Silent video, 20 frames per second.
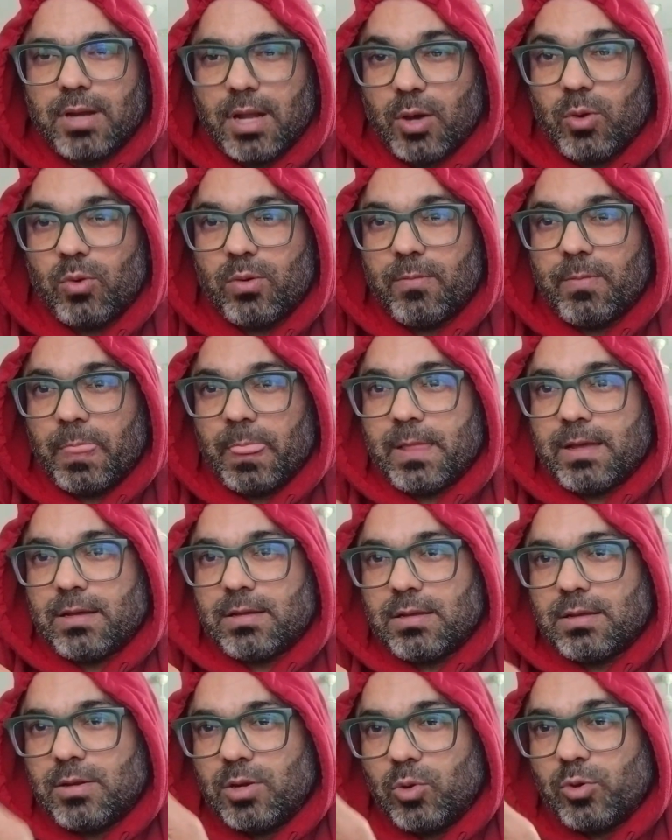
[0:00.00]
Now
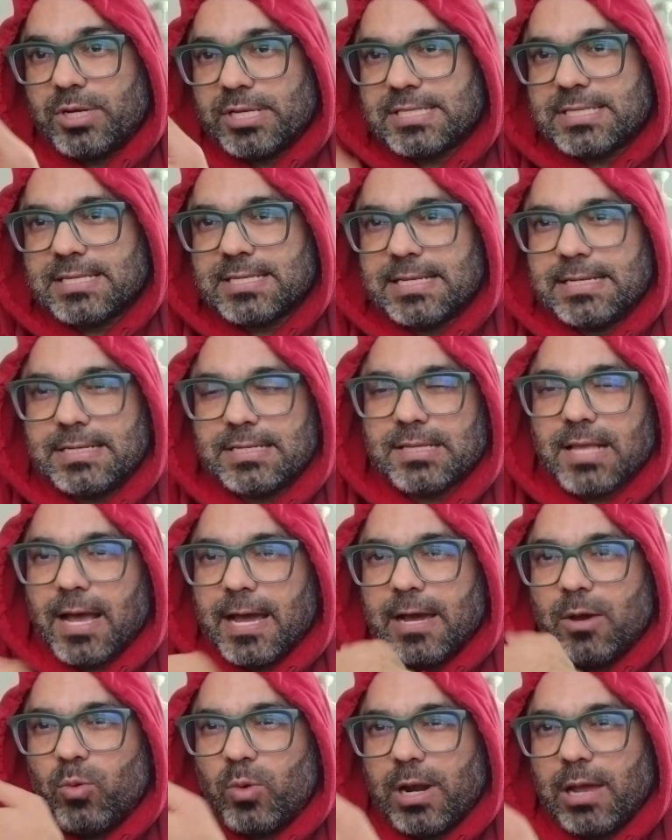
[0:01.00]
notice the sentence.
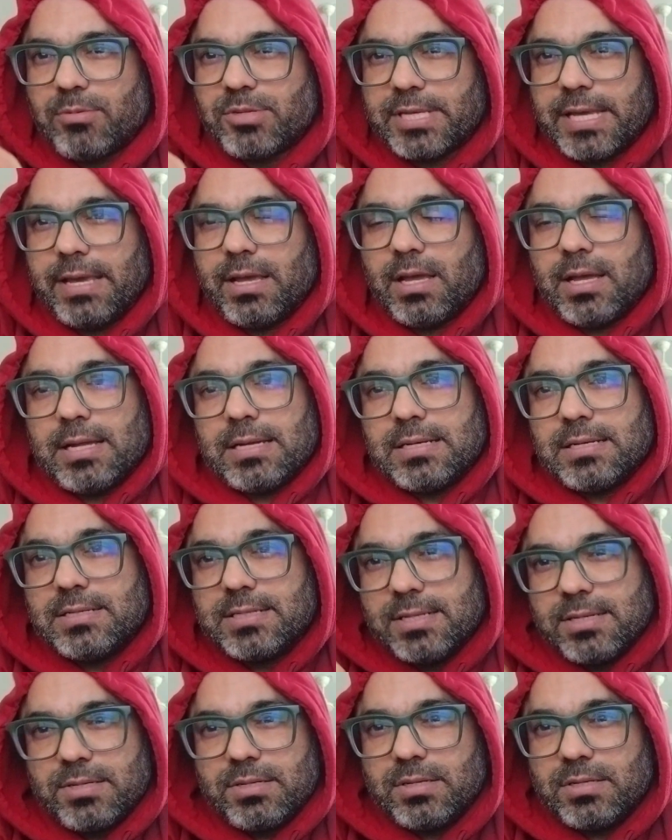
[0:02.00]
What I'm saying,
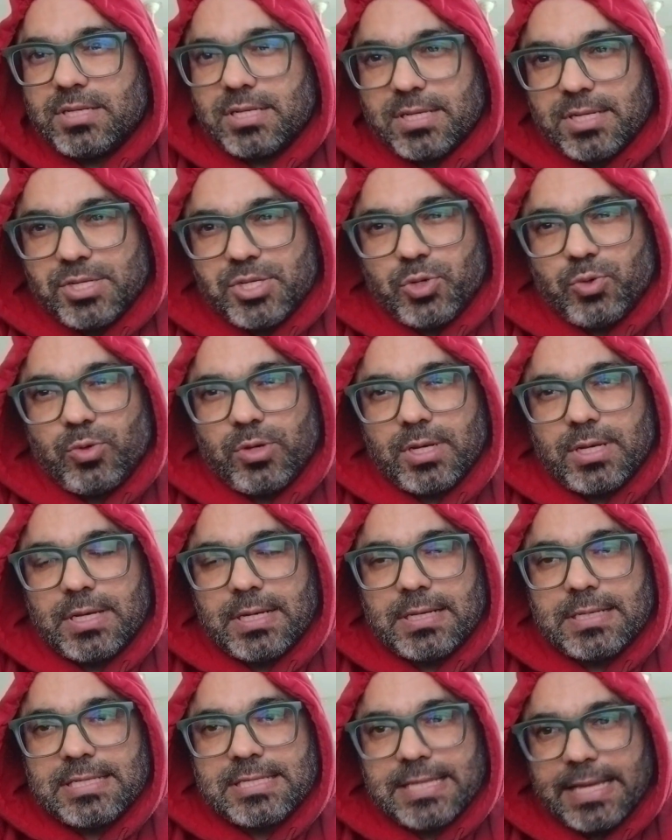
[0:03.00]
didn't
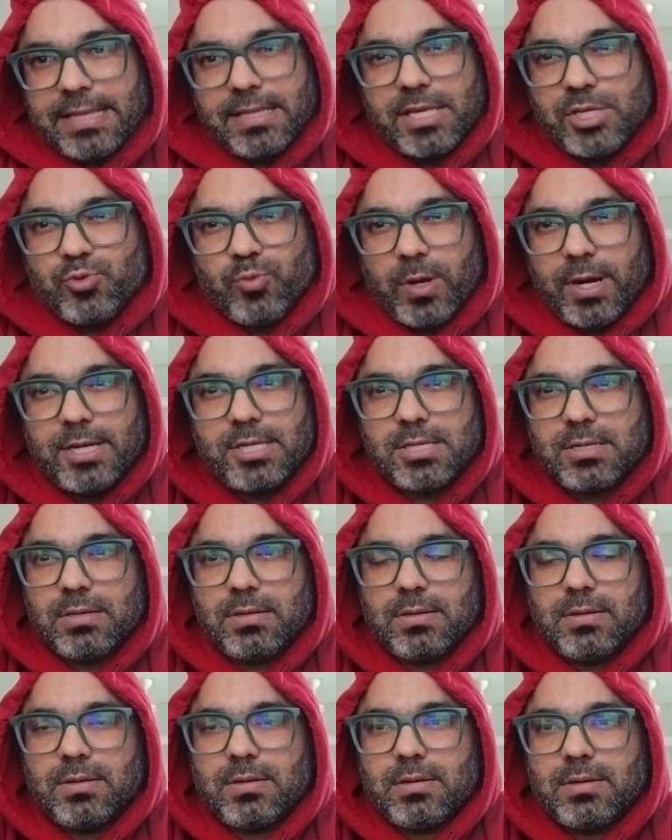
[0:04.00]
you say these
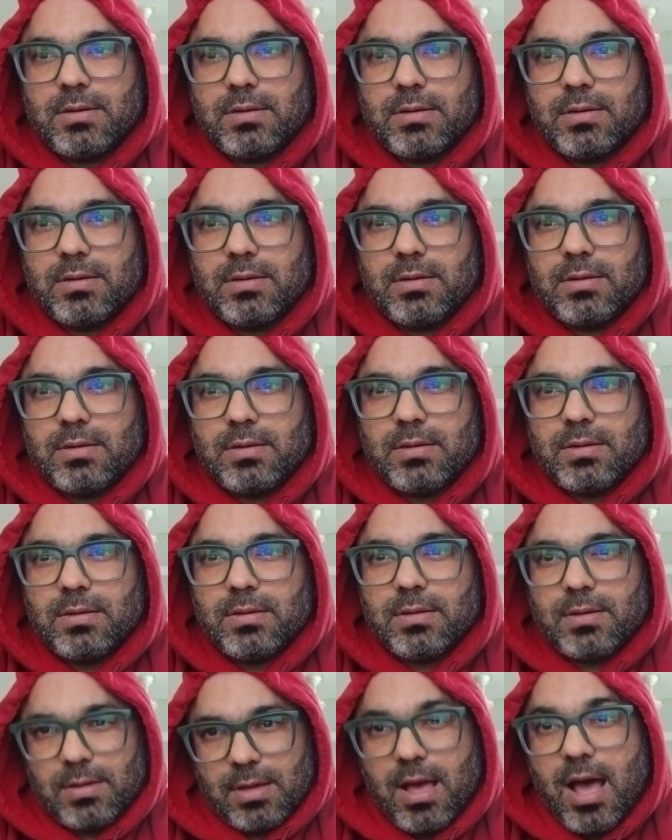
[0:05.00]
words?
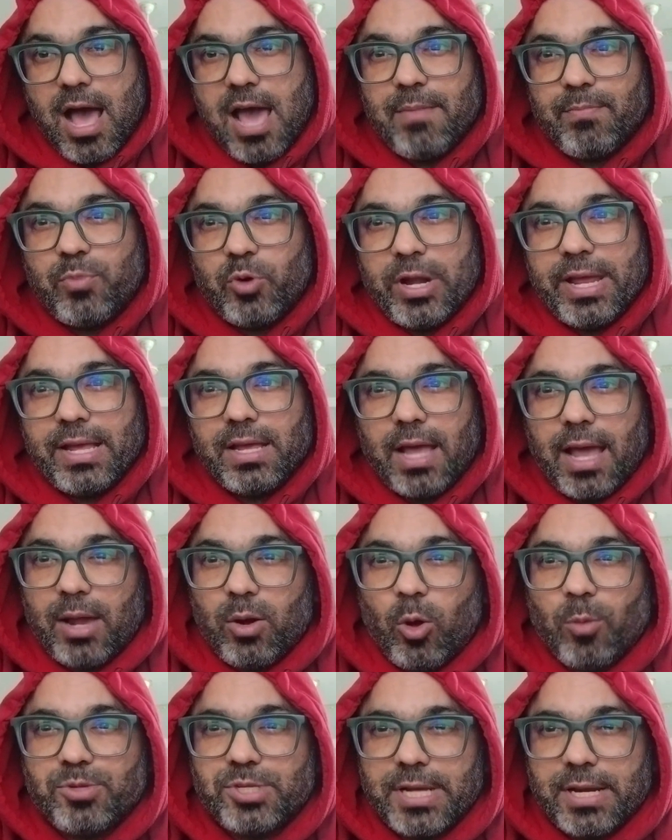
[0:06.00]
I'm putting
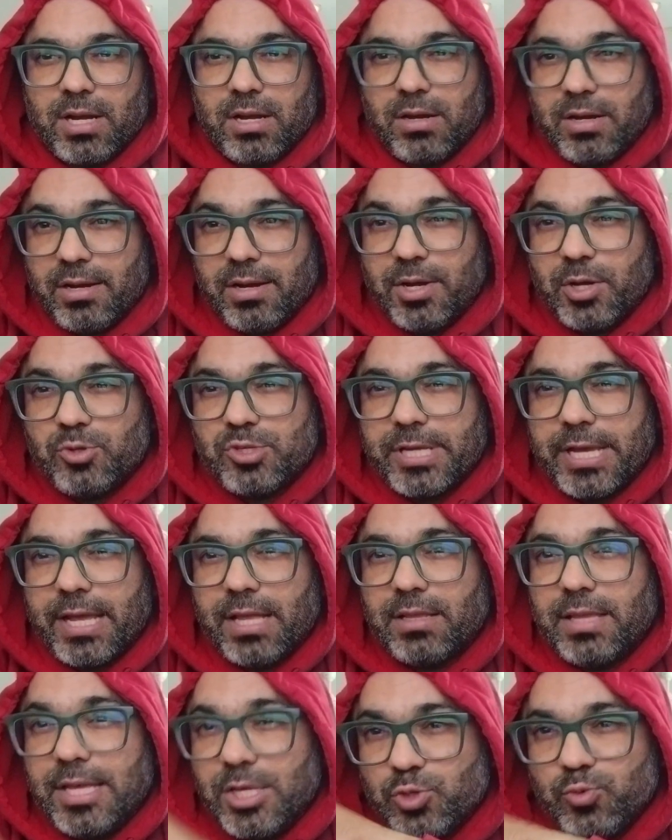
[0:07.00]
an object. Didn't you
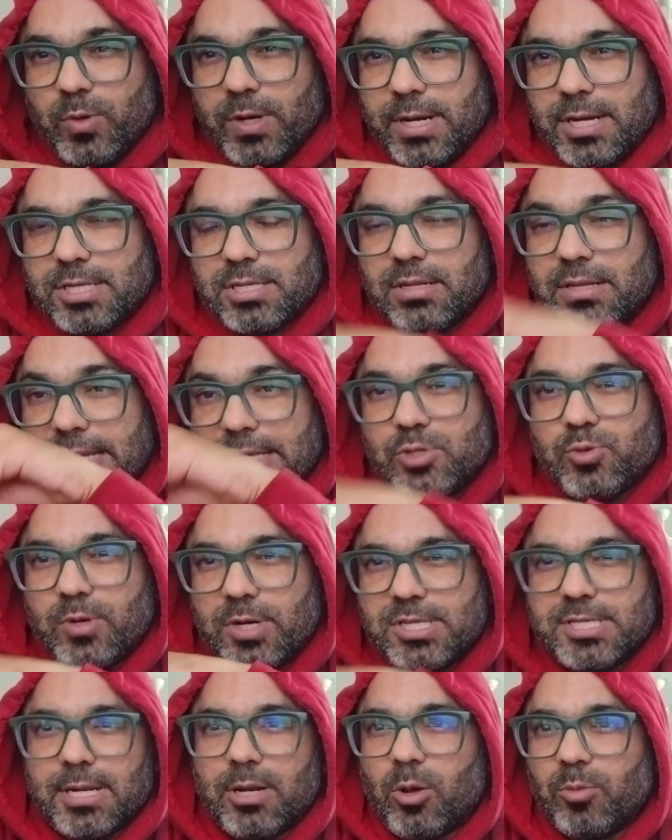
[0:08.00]
say these words? These
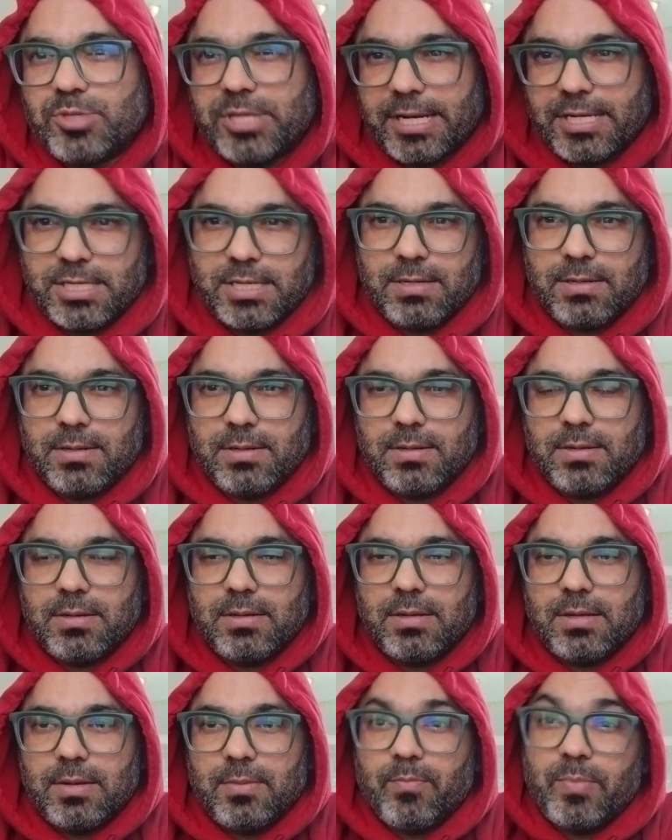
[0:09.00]
words are objects here.
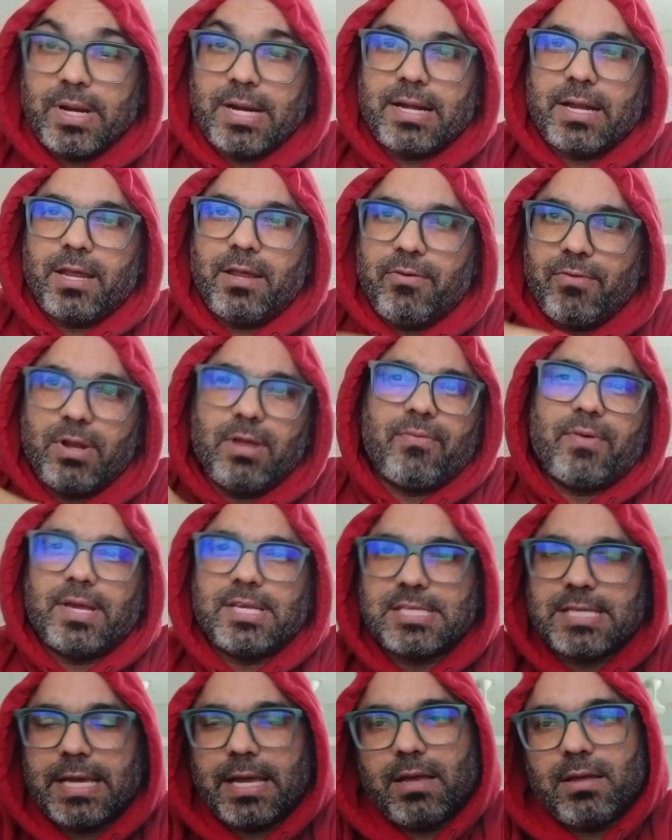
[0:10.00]
But even if
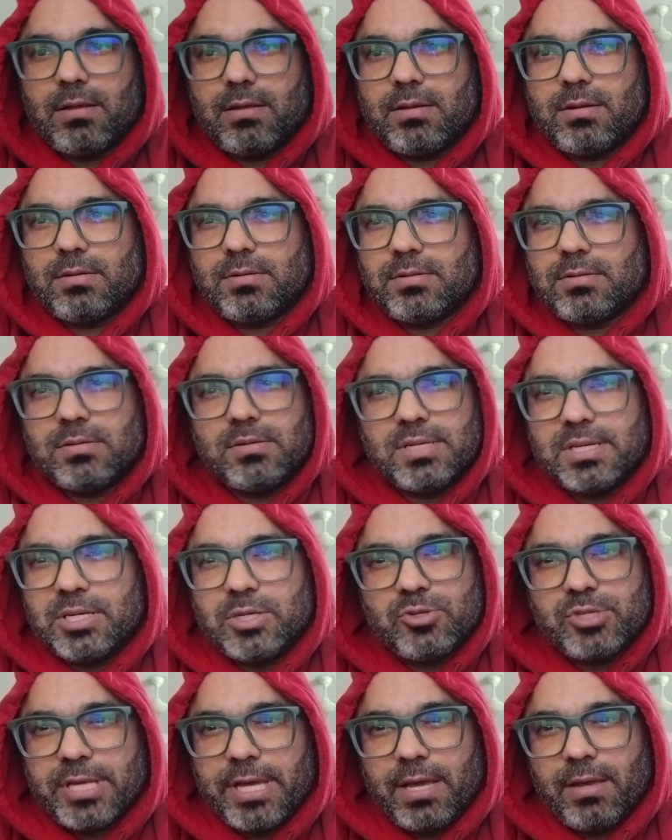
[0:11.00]
I say,
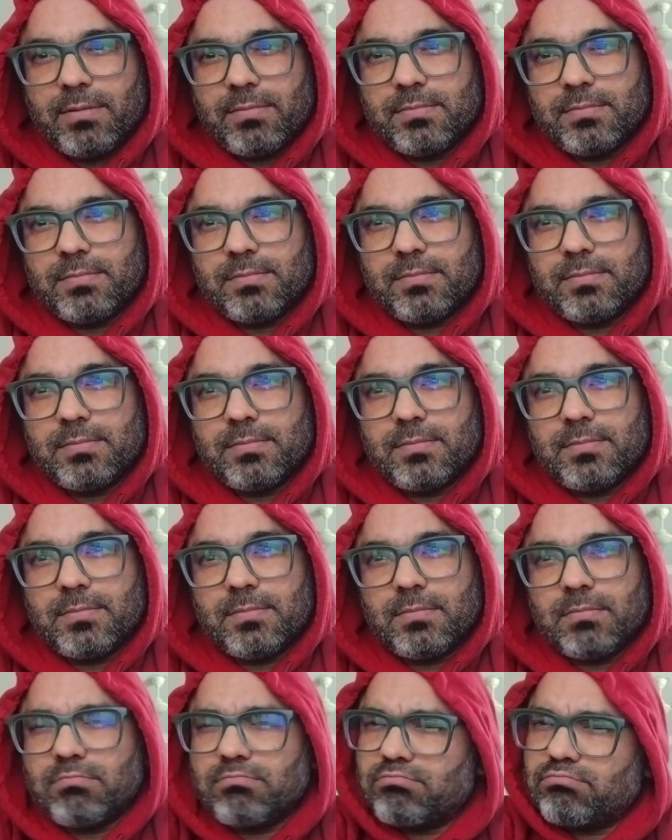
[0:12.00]
didn't you say?
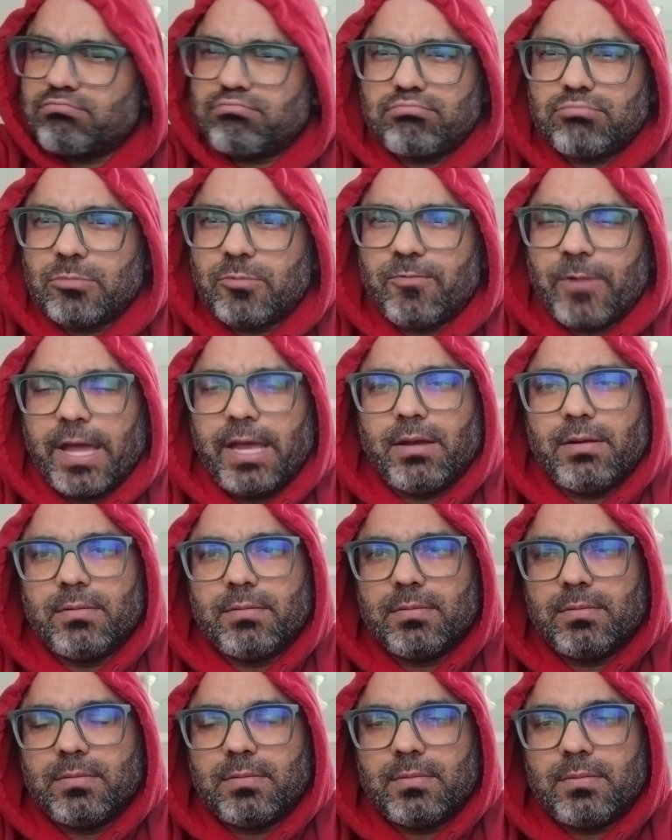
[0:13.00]

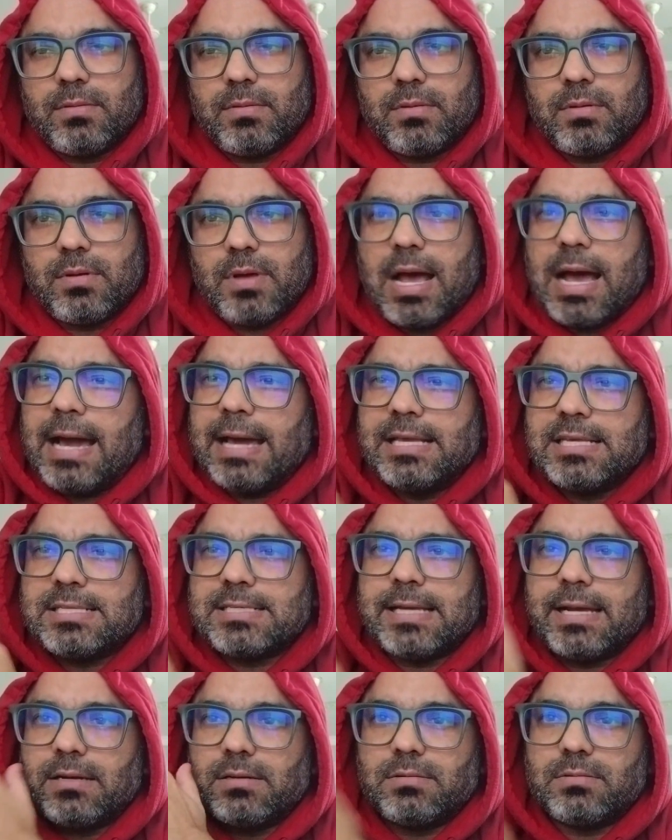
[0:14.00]
Fine. I
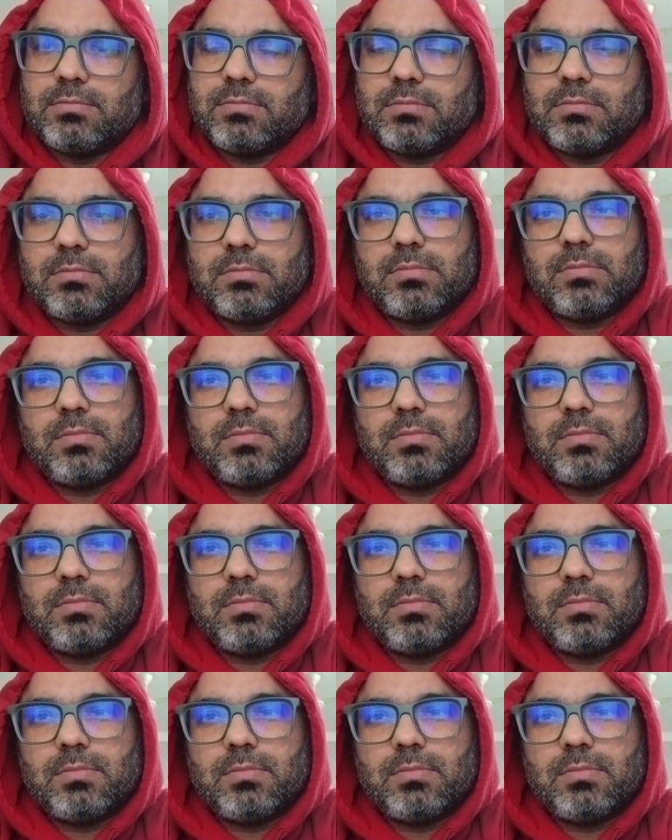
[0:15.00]
said.